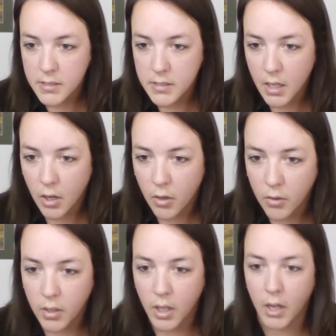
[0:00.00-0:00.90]
so.
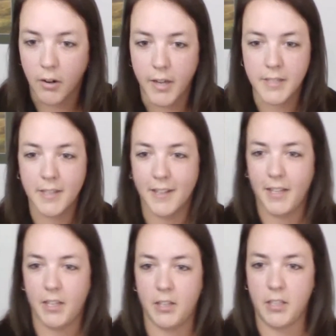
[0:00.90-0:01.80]
All right.
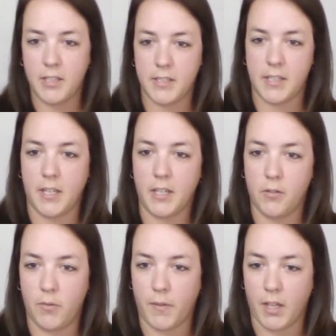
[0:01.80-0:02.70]
It looks
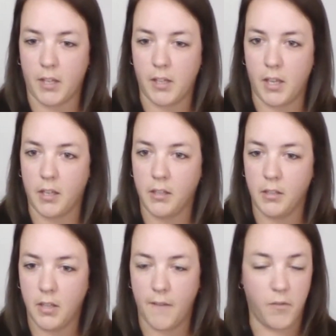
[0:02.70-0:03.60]
like
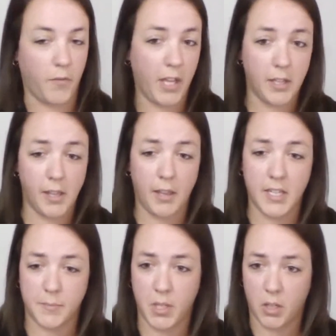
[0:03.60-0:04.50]
if you've got any
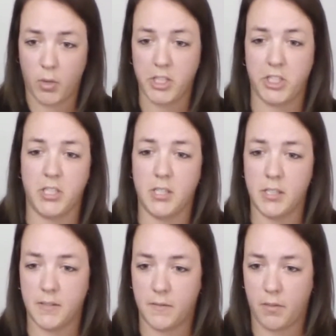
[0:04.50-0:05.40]
last minute
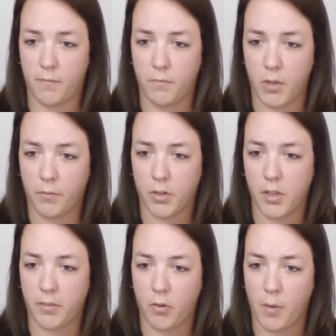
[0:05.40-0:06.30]
questions, feel
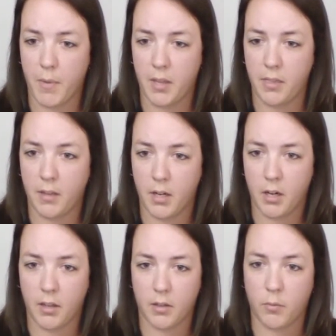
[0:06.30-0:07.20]
free to throw them in
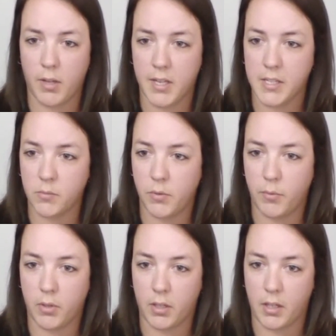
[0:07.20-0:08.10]
there. Otherwise, we
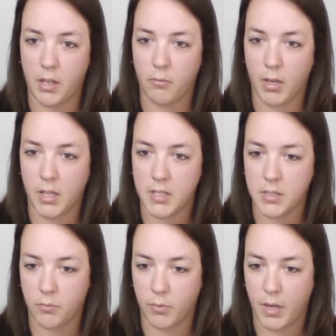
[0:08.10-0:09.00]
will get ready
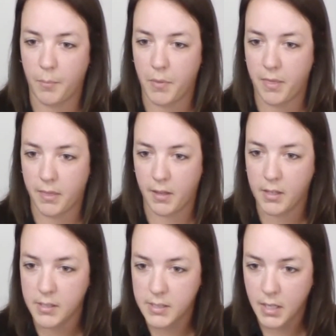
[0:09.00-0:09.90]
to wrap
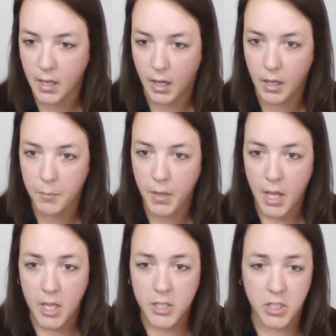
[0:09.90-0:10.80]
things up.
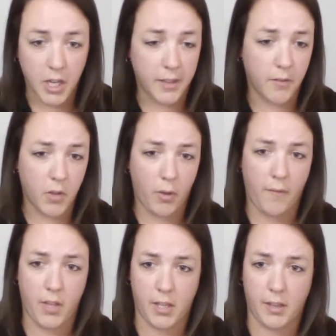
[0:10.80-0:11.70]
Did either of you
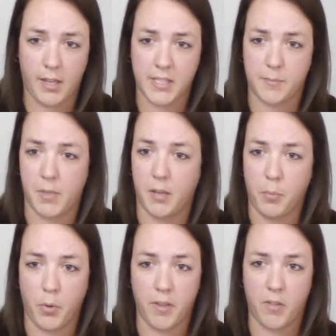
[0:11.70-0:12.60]
have any last
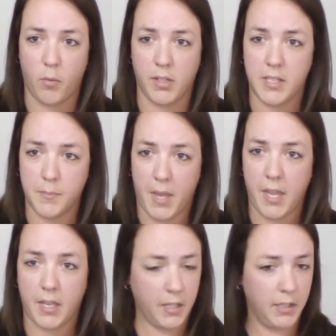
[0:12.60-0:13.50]
minute points you wanted to
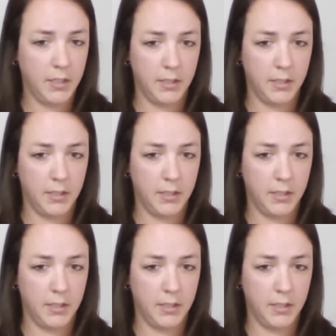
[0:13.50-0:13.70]
make?